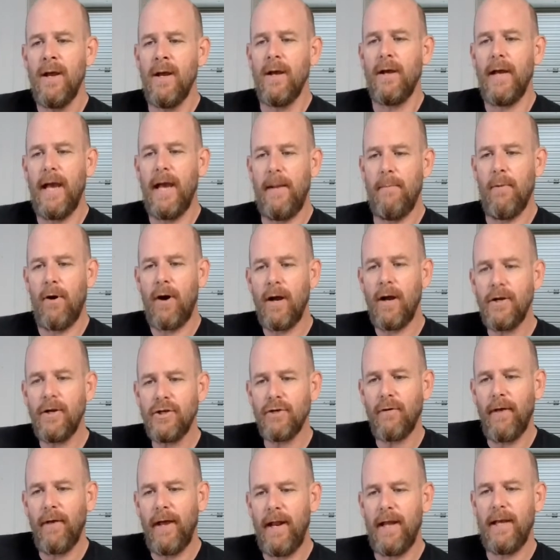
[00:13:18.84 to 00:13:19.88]
and
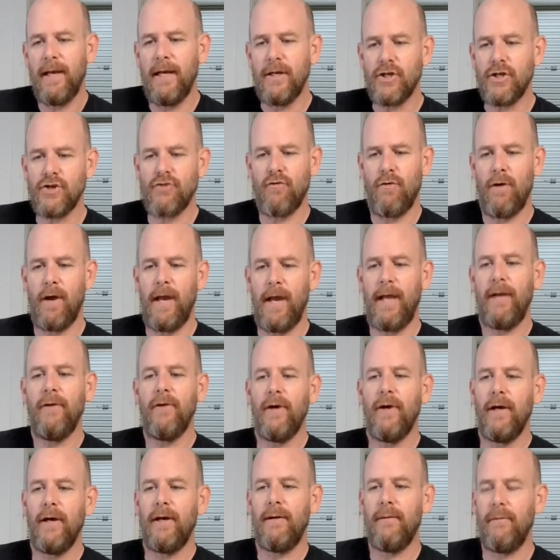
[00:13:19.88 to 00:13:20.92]
modulating it, trying
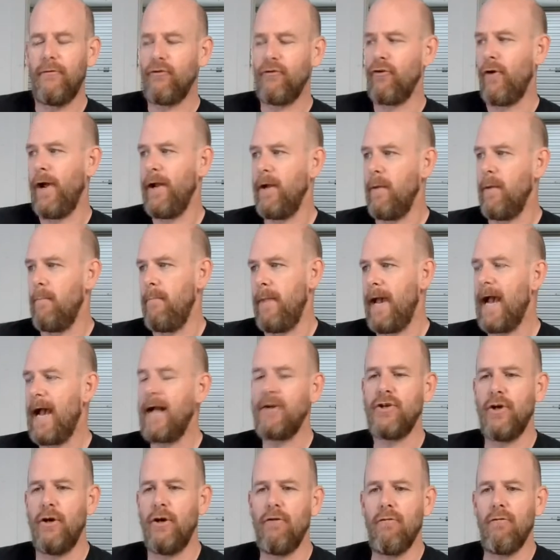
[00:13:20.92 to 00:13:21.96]
to
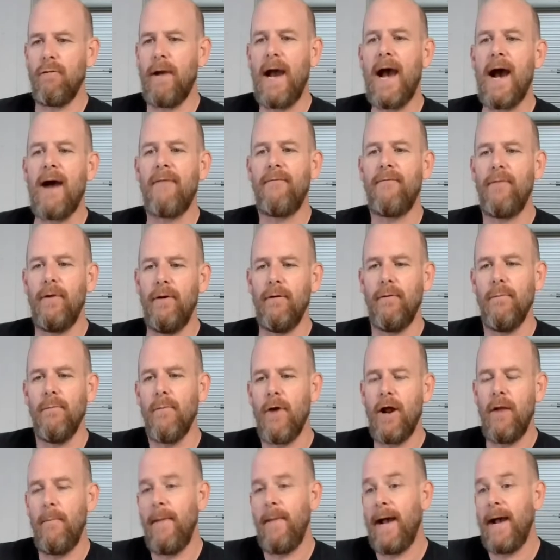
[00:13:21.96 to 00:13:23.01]
match a graph and
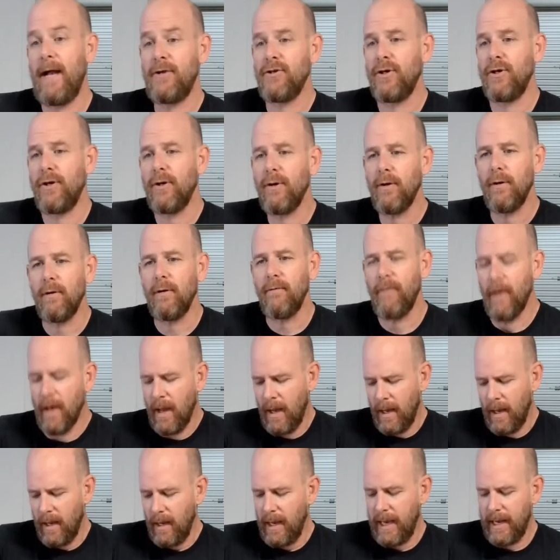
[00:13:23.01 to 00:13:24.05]
trying to match a curve.
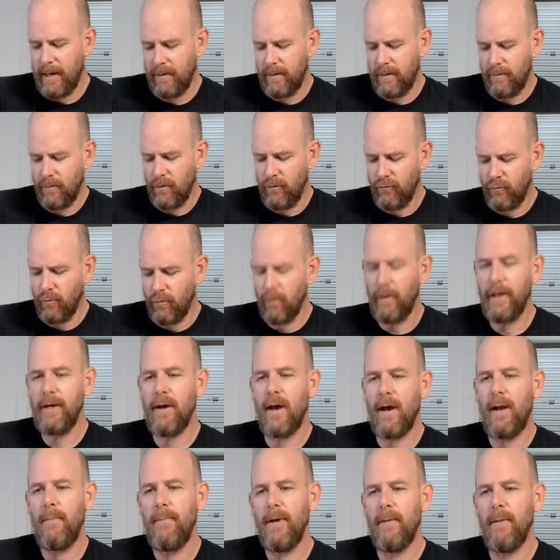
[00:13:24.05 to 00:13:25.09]
And there's really
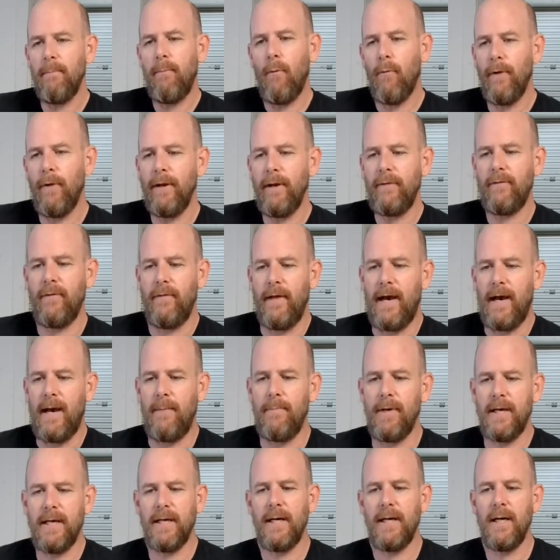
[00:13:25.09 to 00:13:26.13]
not a big point to that
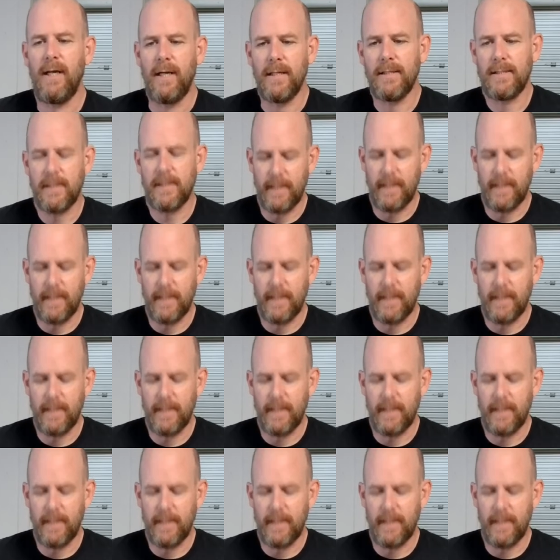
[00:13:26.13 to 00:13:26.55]
because